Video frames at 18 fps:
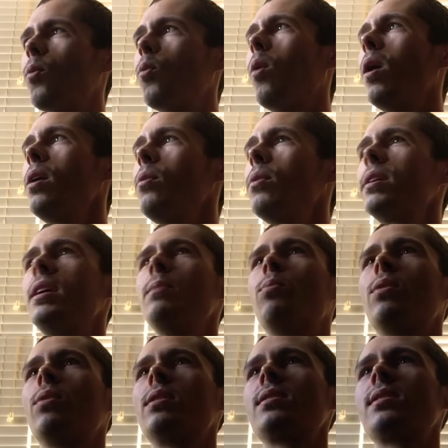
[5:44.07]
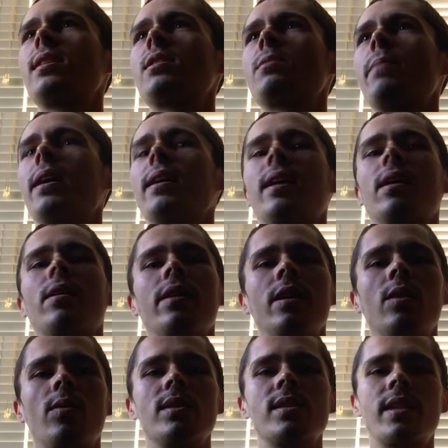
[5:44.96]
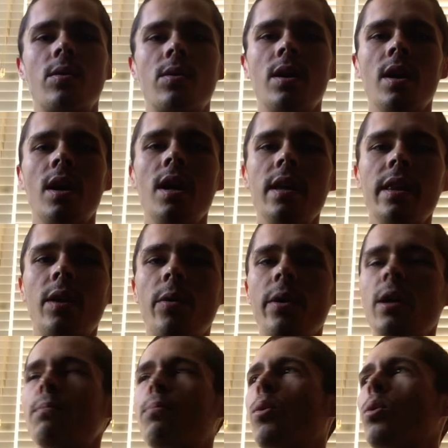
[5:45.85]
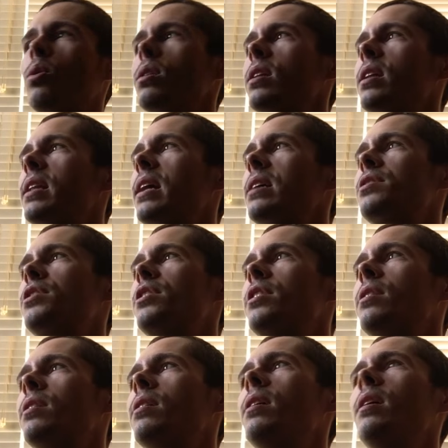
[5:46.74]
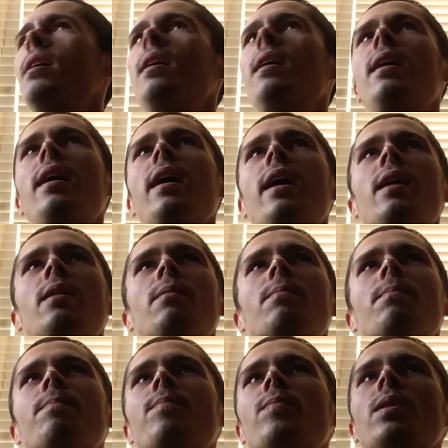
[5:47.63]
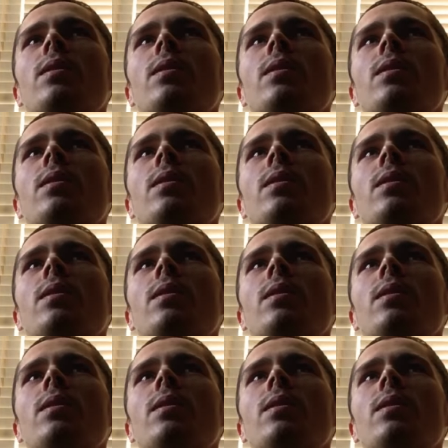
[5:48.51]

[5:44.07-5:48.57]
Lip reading: Why do I keep wanting to say SmackDown? Anyways, they were here in Portland last year, and